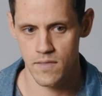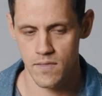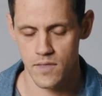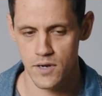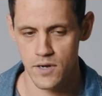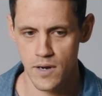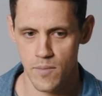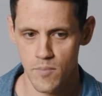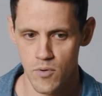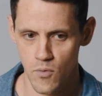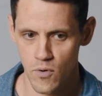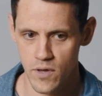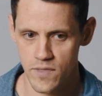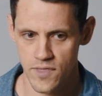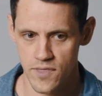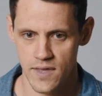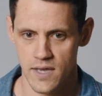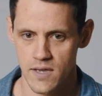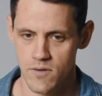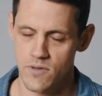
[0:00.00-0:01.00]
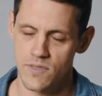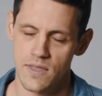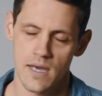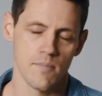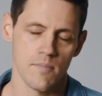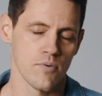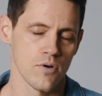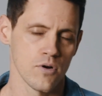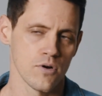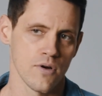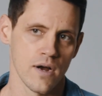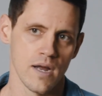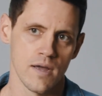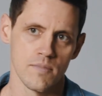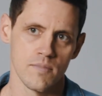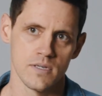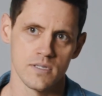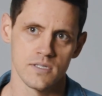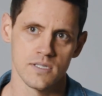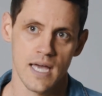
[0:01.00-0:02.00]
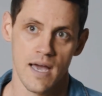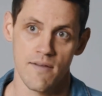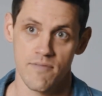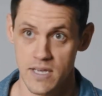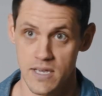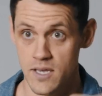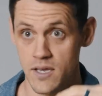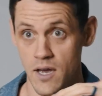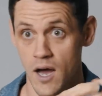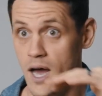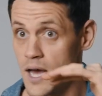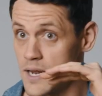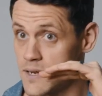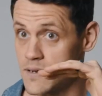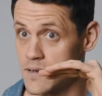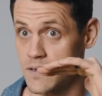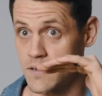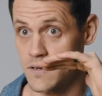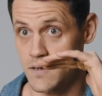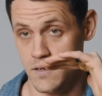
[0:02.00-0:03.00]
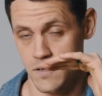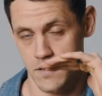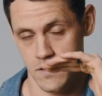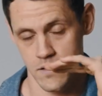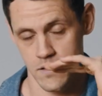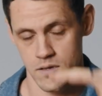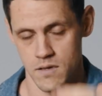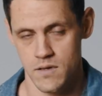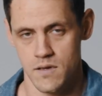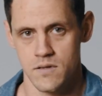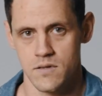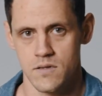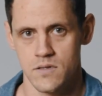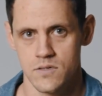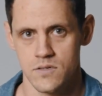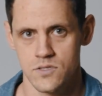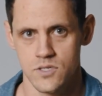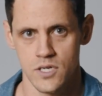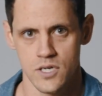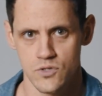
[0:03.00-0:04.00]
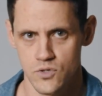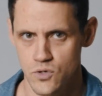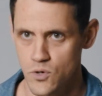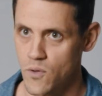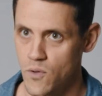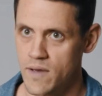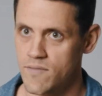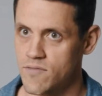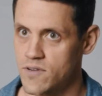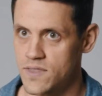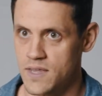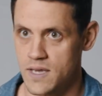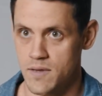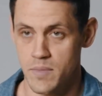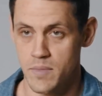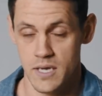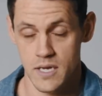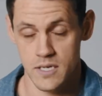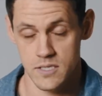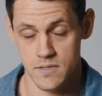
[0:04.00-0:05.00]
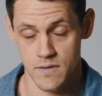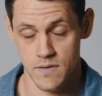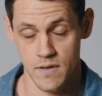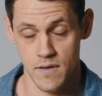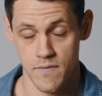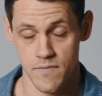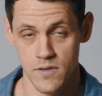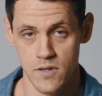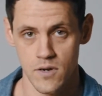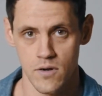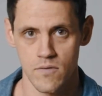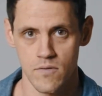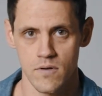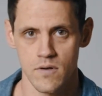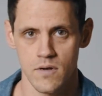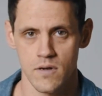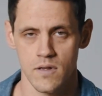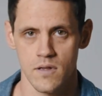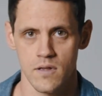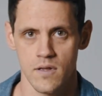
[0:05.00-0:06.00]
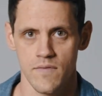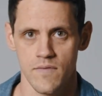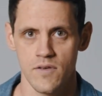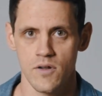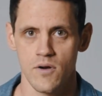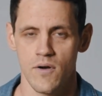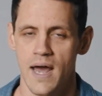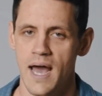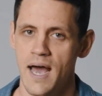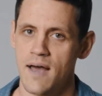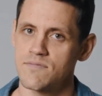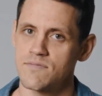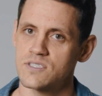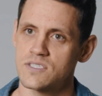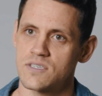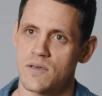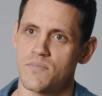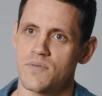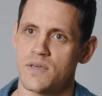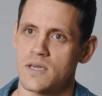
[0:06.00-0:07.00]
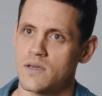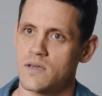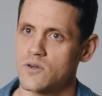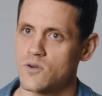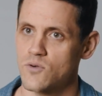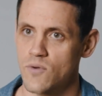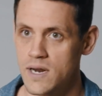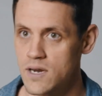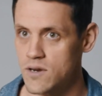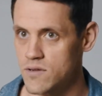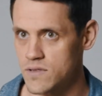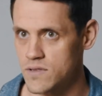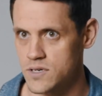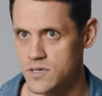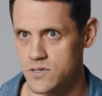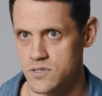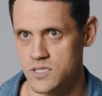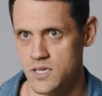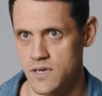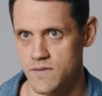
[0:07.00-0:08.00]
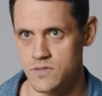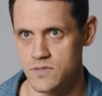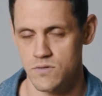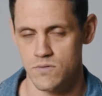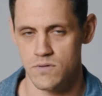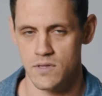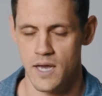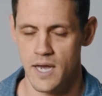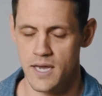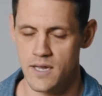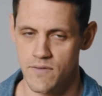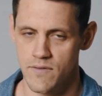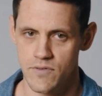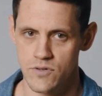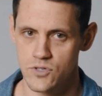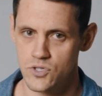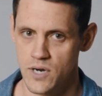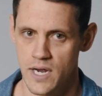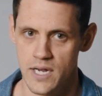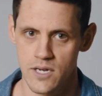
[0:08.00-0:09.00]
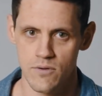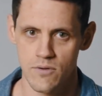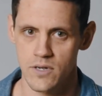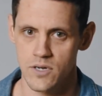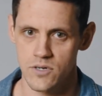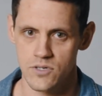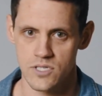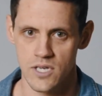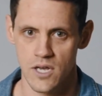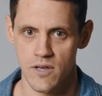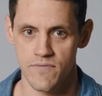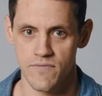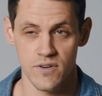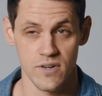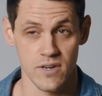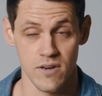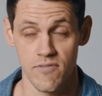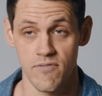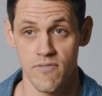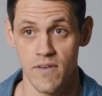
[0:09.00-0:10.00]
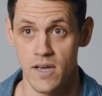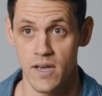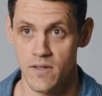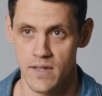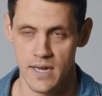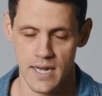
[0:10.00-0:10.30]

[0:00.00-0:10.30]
The number one thing with that program is having God to control everything, because if you don't have something greater than yourself to rely on, if you try and do it yourself, you're gonna fail.